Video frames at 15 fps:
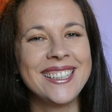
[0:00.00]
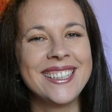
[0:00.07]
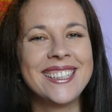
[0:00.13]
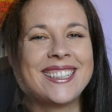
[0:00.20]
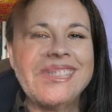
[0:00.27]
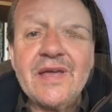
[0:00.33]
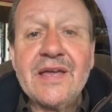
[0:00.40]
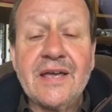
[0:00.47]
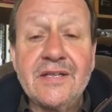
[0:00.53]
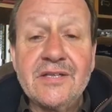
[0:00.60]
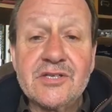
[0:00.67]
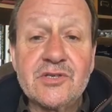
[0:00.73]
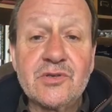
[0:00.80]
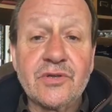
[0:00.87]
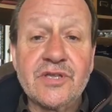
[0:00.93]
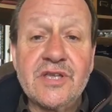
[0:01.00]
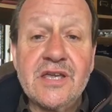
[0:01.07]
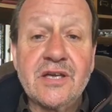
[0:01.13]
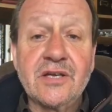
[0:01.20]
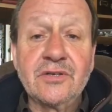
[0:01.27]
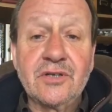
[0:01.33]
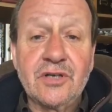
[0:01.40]
This weekend saw the
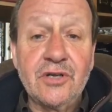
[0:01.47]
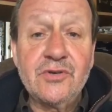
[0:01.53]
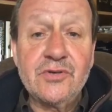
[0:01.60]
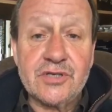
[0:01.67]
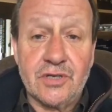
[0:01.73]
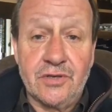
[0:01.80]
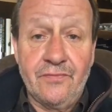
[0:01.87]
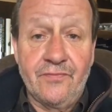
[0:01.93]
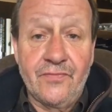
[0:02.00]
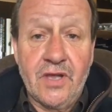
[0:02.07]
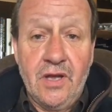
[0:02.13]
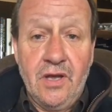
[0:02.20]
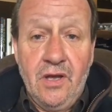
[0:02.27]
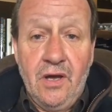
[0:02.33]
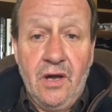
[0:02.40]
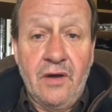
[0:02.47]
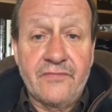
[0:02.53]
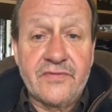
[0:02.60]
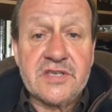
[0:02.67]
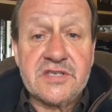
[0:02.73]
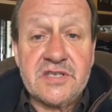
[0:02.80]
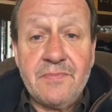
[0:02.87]
conclusion
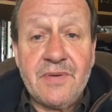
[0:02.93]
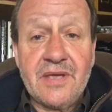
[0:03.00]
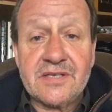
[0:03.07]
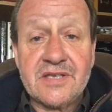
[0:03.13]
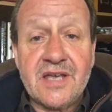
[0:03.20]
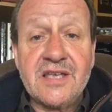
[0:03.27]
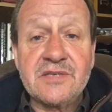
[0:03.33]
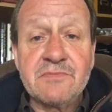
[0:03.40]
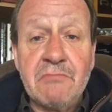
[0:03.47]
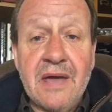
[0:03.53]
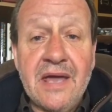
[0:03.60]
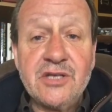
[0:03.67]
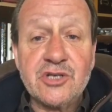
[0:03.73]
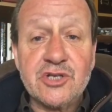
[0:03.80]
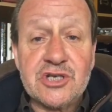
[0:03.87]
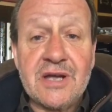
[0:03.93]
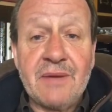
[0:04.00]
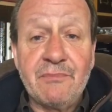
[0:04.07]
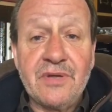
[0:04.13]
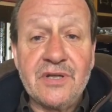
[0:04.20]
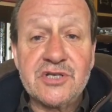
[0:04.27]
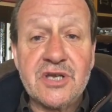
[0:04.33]
of the CPSA's major
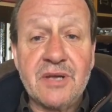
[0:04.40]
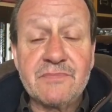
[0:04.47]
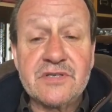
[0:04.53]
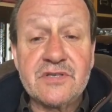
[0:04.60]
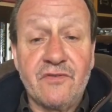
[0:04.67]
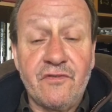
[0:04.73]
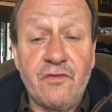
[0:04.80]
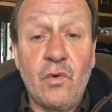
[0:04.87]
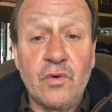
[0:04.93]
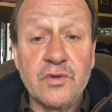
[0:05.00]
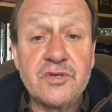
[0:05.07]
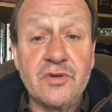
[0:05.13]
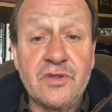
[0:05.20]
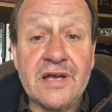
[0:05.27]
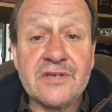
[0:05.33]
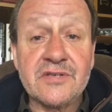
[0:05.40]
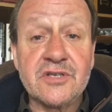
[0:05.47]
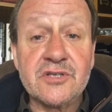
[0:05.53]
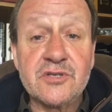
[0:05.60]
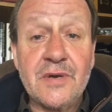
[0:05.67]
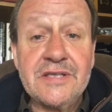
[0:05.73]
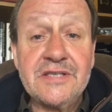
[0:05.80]
championships for
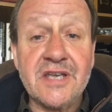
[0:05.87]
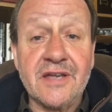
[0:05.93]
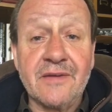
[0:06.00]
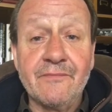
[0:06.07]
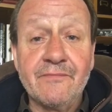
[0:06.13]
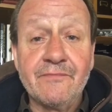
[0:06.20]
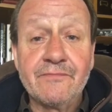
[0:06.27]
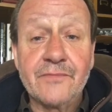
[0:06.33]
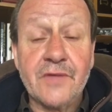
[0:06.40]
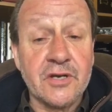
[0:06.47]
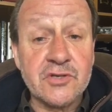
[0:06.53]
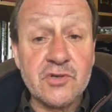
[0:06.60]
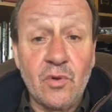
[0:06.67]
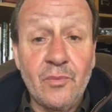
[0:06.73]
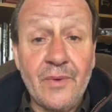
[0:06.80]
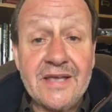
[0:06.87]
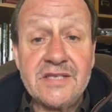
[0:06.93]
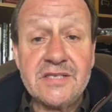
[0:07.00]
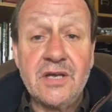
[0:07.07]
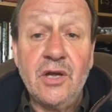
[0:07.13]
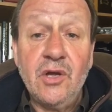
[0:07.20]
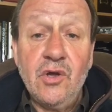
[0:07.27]
2020. And as
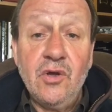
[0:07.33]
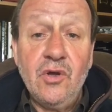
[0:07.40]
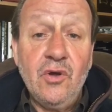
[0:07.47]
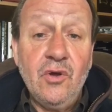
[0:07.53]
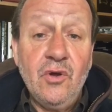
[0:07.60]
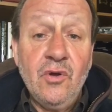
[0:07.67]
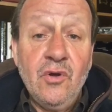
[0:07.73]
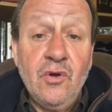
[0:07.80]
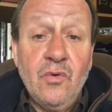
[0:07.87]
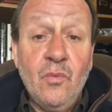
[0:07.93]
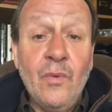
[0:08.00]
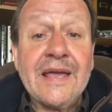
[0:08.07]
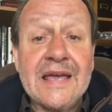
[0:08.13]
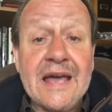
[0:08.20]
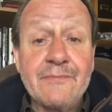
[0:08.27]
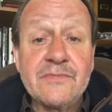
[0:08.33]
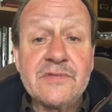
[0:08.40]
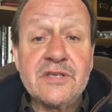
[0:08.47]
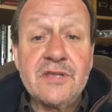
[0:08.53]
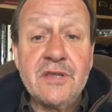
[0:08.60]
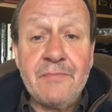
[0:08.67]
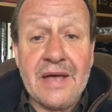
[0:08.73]
always, we
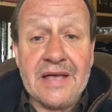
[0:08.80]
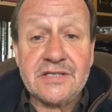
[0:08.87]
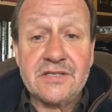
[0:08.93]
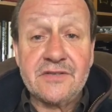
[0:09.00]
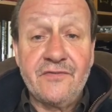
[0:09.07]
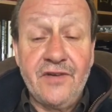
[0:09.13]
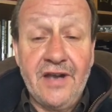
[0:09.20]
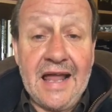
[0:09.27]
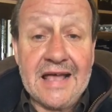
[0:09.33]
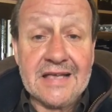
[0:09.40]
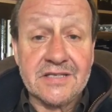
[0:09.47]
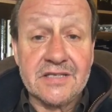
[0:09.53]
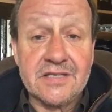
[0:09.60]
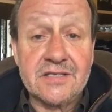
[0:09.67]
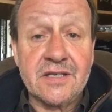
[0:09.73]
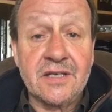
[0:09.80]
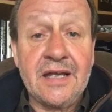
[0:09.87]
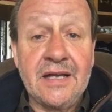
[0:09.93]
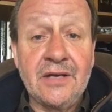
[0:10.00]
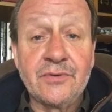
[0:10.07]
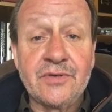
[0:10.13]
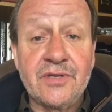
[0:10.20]
kept the best for last and
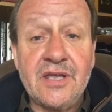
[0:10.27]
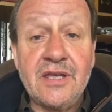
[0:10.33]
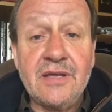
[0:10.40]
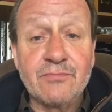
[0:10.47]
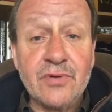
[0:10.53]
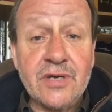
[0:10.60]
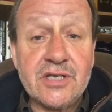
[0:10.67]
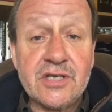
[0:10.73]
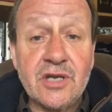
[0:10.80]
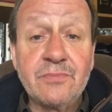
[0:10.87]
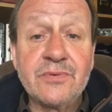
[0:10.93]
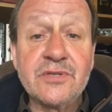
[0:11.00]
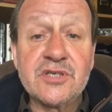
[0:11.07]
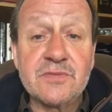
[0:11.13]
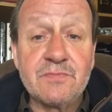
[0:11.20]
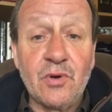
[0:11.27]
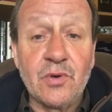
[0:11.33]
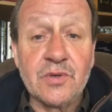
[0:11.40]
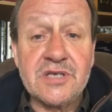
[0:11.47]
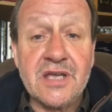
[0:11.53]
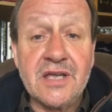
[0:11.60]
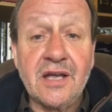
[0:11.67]
held the British Open
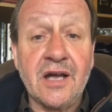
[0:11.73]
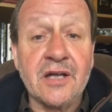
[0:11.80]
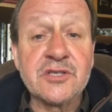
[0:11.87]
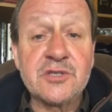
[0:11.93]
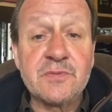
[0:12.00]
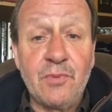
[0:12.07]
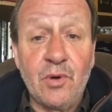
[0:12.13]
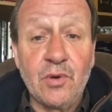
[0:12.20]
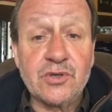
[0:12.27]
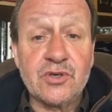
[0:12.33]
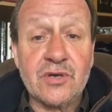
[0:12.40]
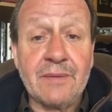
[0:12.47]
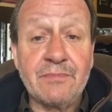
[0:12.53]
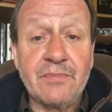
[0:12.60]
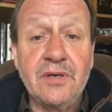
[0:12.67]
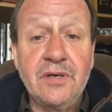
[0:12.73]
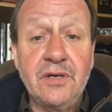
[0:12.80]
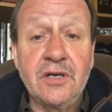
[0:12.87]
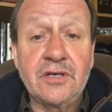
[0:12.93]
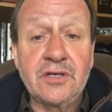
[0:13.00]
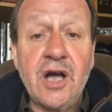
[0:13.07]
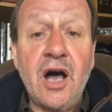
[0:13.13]
Sporting and Sportrap
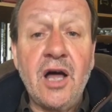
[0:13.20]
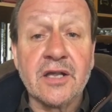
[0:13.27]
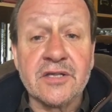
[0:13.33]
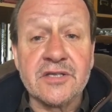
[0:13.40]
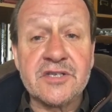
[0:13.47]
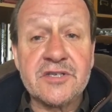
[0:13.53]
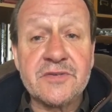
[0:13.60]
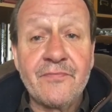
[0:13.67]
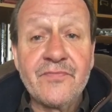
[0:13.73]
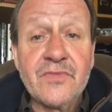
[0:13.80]
at Garlands.